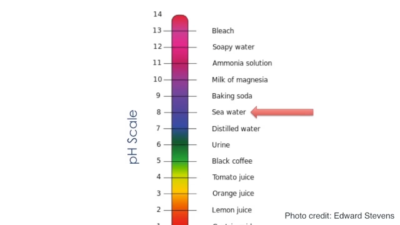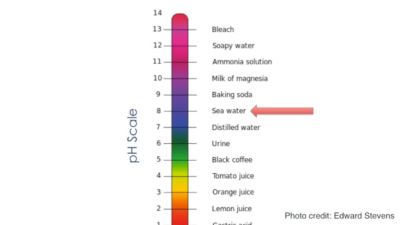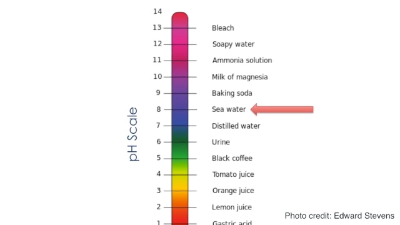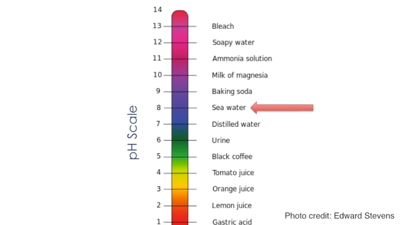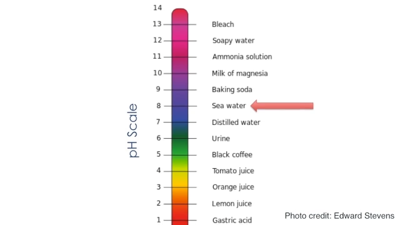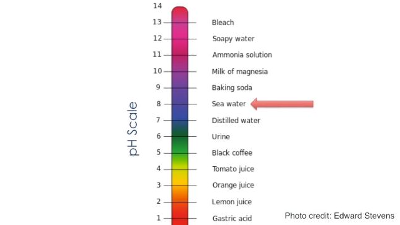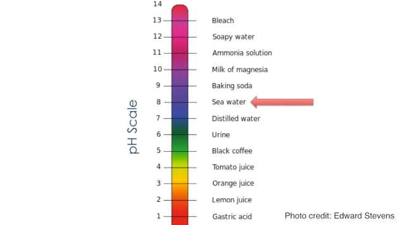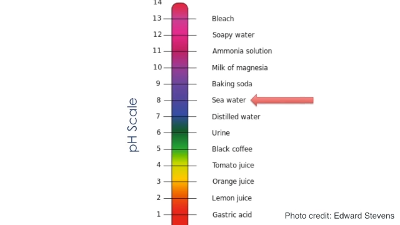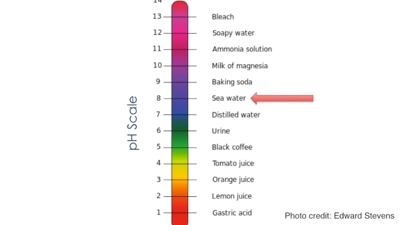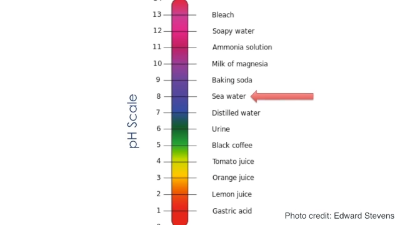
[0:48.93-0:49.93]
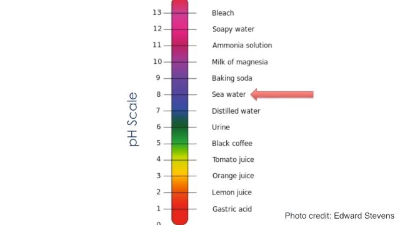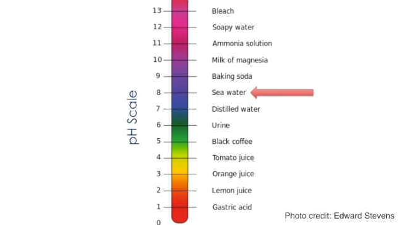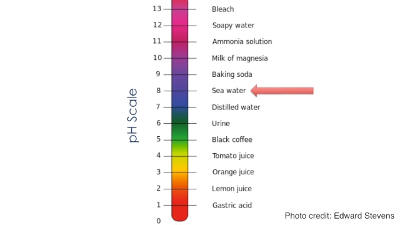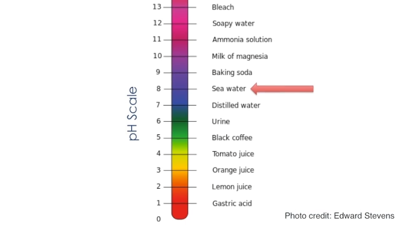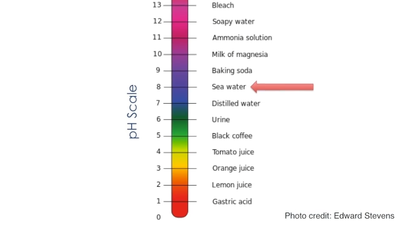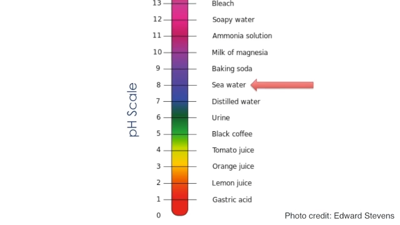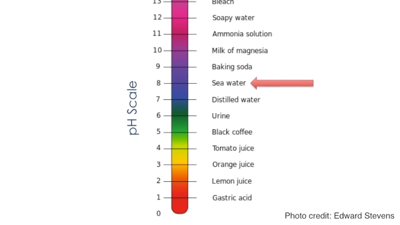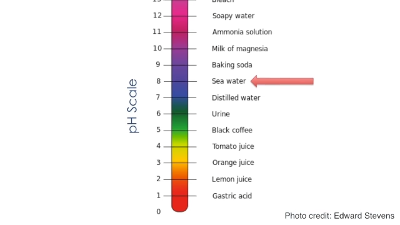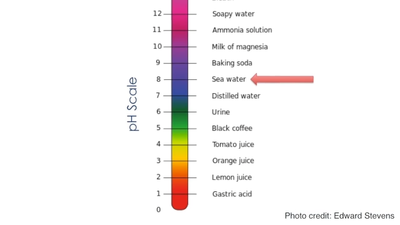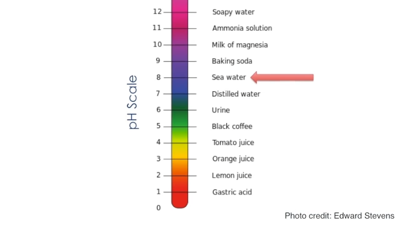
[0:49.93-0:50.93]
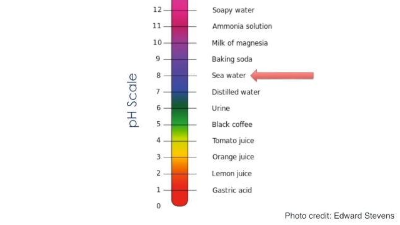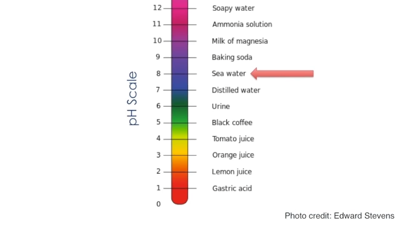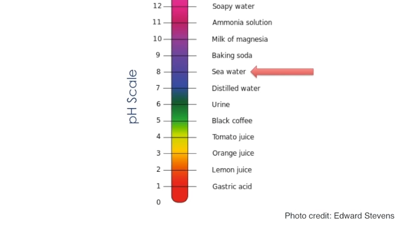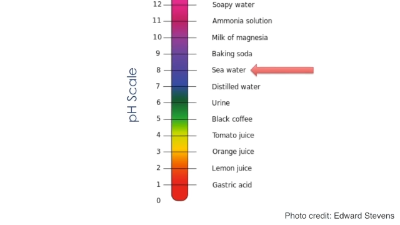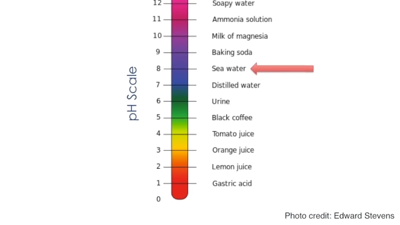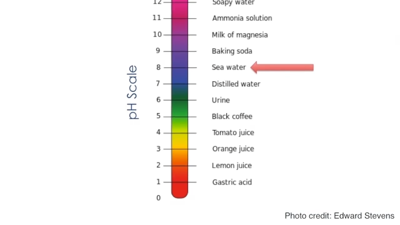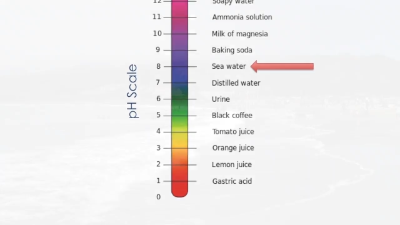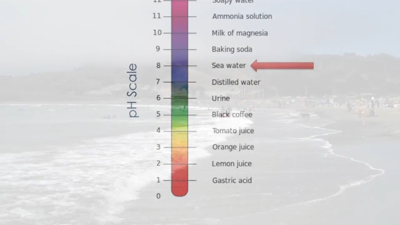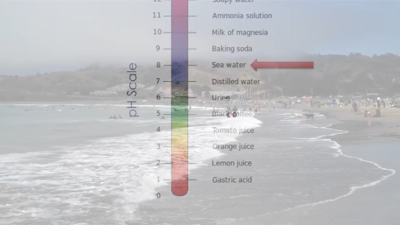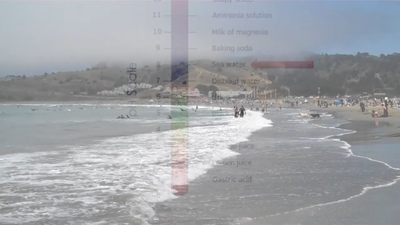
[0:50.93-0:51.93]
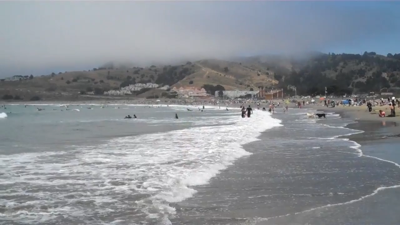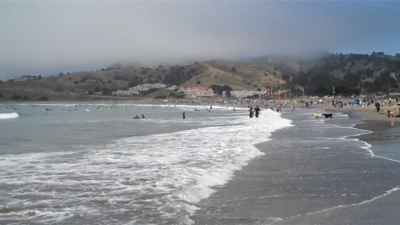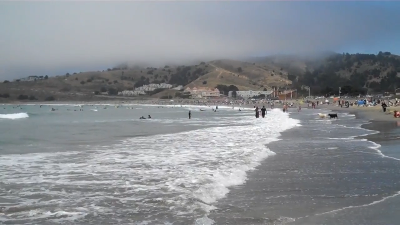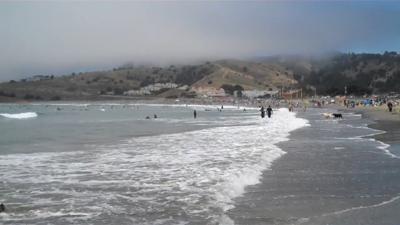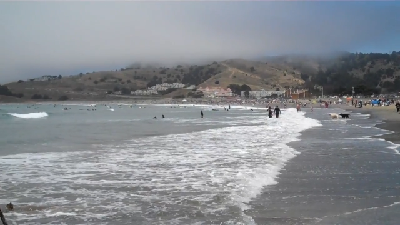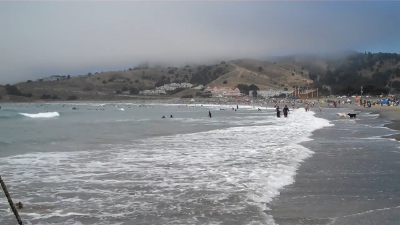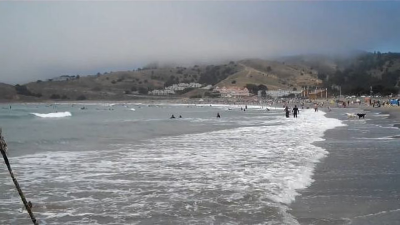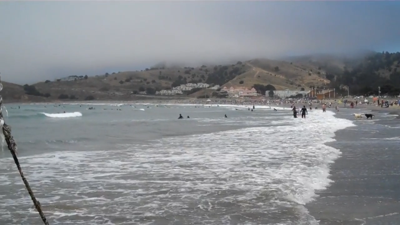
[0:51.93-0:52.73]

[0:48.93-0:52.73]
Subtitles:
[unreadable: no face in view]